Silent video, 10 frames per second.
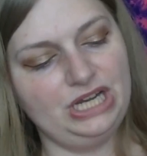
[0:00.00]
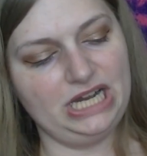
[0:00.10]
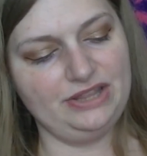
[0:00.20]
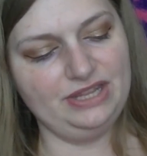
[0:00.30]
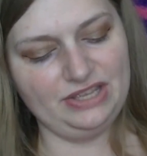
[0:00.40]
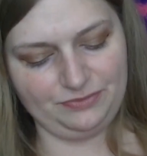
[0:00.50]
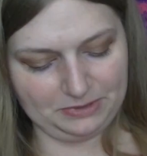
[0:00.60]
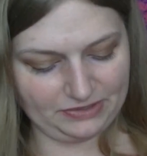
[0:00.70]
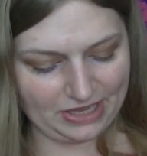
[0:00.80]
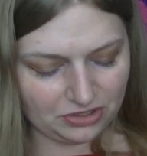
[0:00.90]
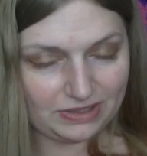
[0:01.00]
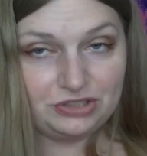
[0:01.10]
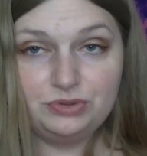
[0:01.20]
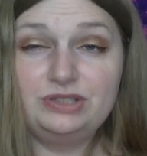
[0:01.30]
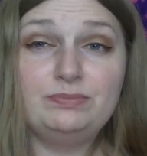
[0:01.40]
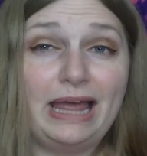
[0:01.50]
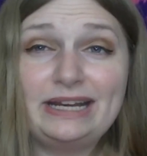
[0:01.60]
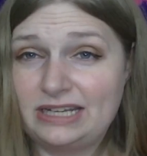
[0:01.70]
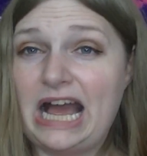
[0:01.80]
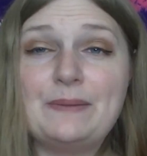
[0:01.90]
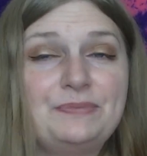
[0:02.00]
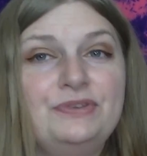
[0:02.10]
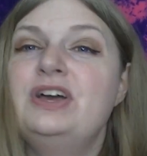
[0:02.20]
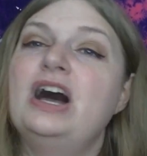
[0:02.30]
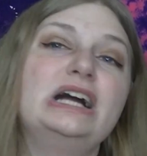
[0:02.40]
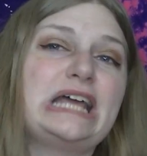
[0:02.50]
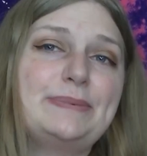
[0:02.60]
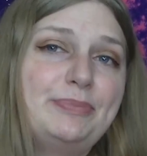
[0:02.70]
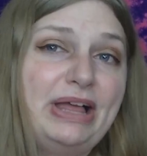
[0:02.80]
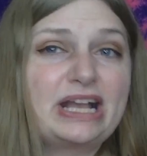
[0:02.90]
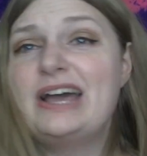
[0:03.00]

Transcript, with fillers: And this, because I don't like doing black tops on top of black.